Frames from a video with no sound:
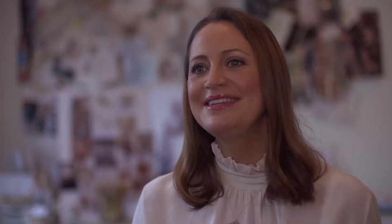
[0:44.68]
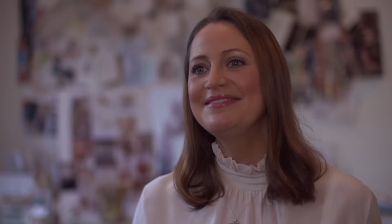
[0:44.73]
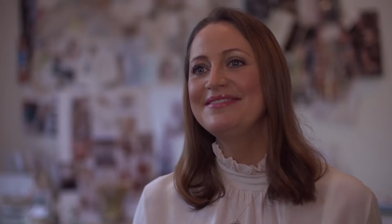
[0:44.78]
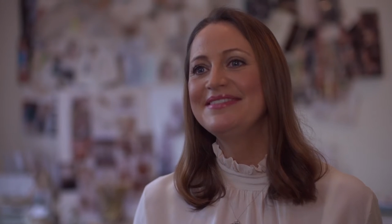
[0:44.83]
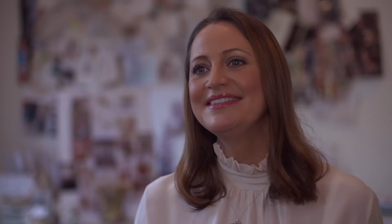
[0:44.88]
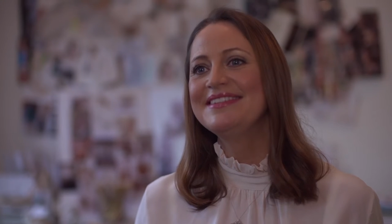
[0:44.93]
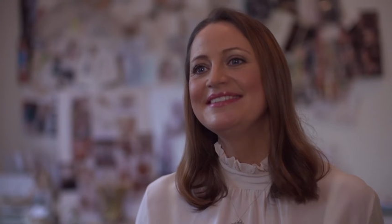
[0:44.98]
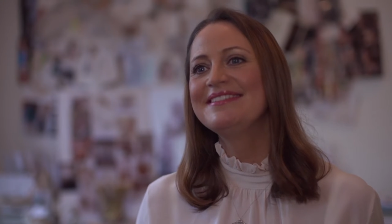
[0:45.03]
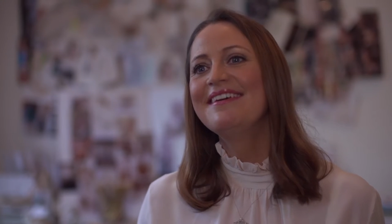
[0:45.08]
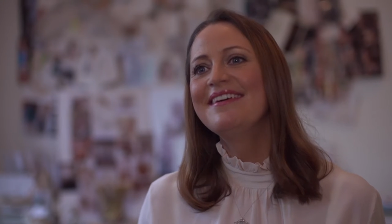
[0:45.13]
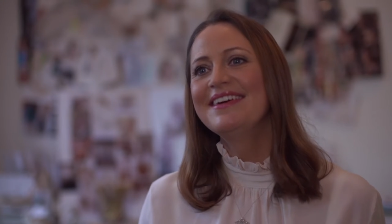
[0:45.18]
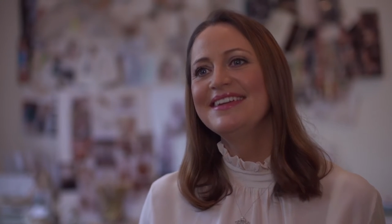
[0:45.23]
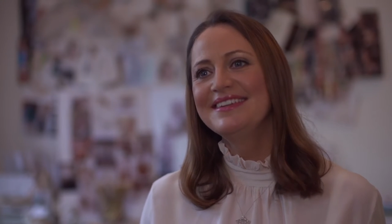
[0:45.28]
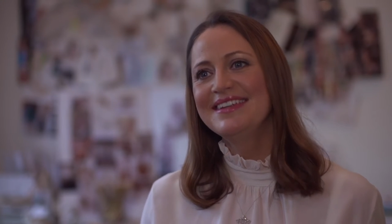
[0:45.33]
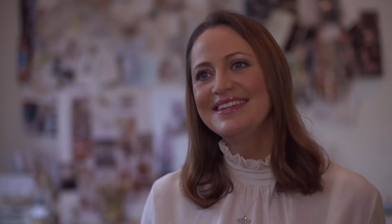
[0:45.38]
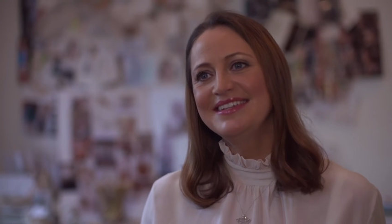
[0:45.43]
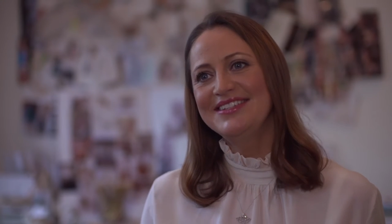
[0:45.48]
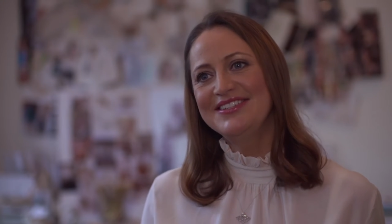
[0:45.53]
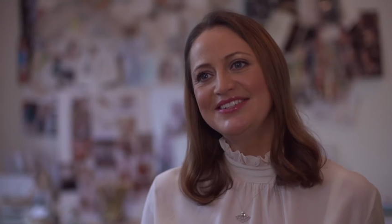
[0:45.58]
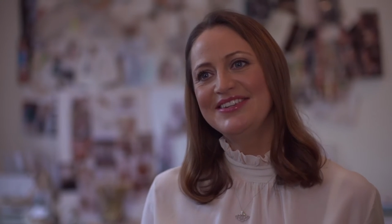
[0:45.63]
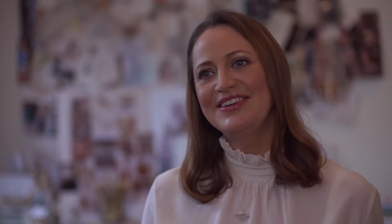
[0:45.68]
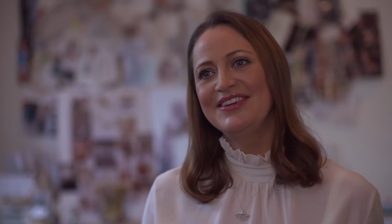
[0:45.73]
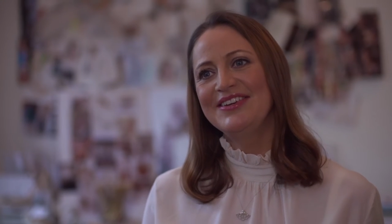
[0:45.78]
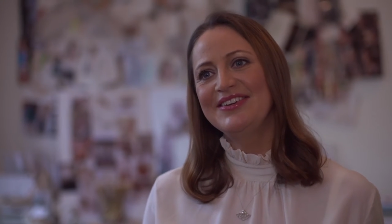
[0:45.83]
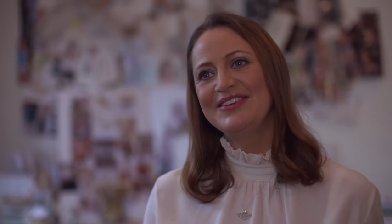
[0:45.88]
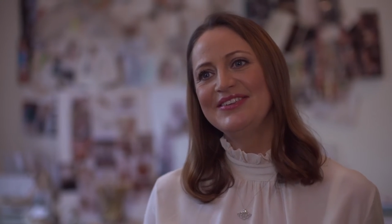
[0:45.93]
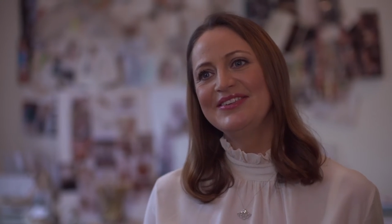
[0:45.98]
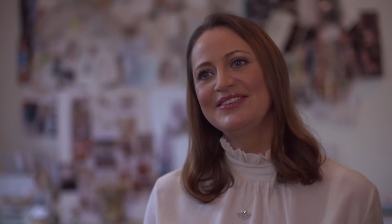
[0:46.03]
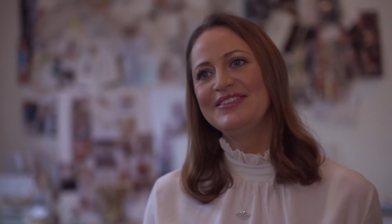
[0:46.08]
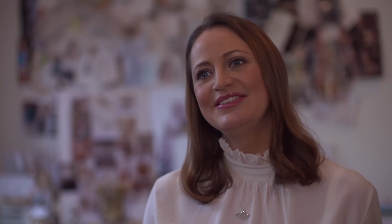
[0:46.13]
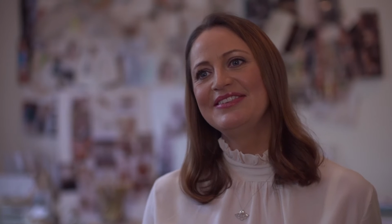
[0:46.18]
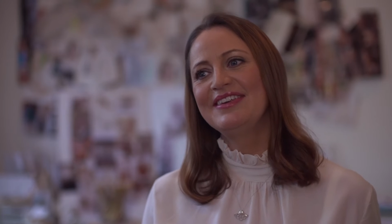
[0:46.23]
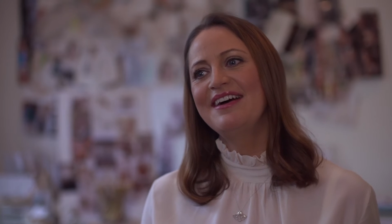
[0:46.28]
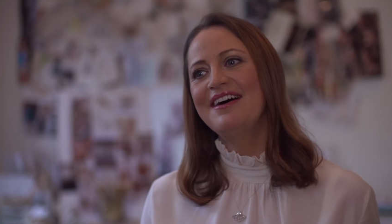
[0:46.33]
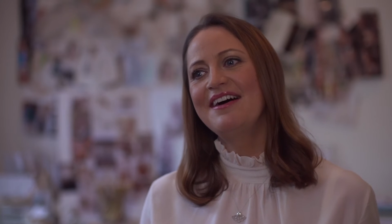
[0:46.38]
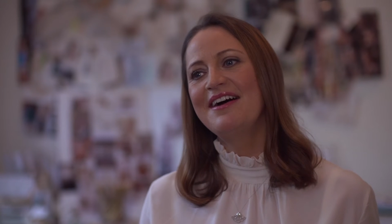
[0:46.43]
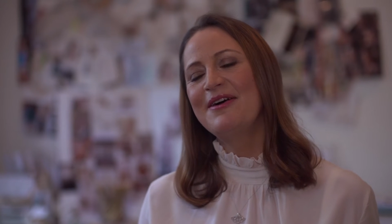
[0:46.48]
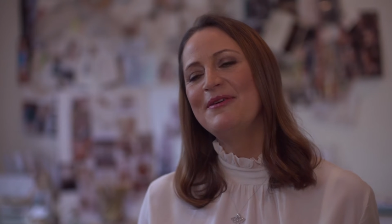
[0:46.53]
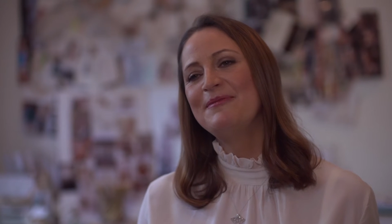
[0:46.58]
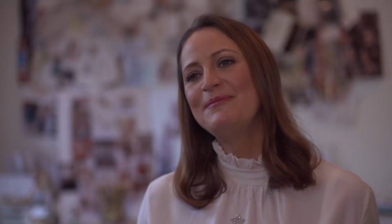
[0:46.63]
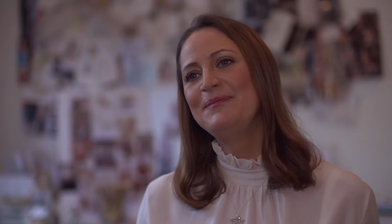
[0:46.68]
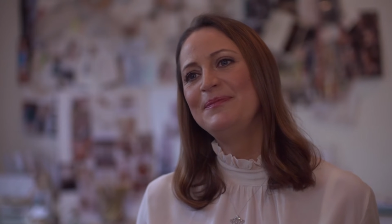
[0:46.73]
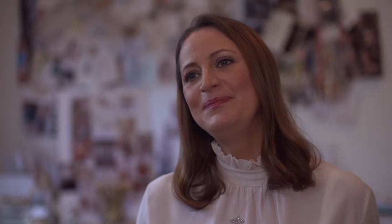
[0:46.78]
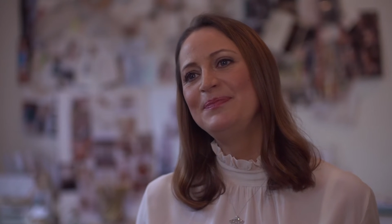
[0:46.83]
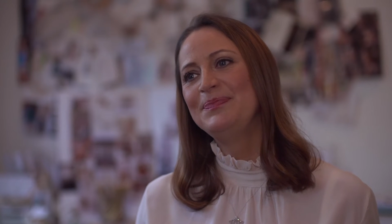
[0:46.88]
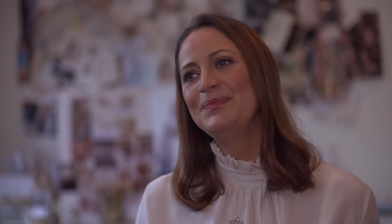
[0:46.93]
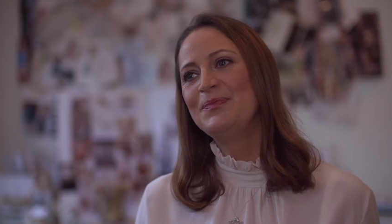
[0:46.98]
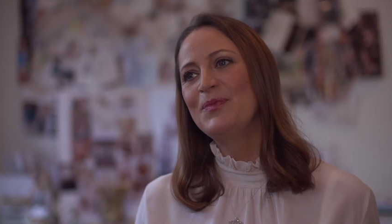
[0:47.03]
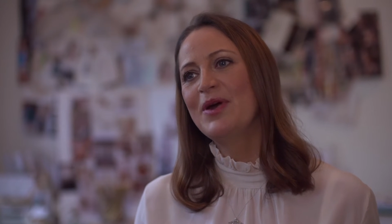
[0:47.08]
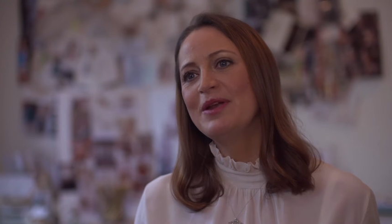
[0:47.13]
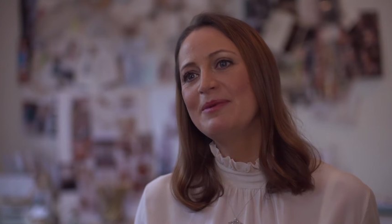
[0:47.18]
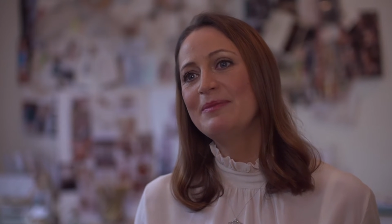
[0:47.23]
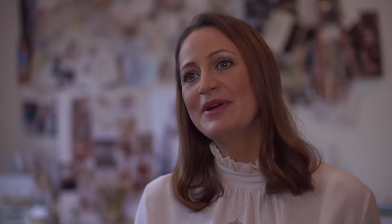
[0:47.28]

even designed any shoes, one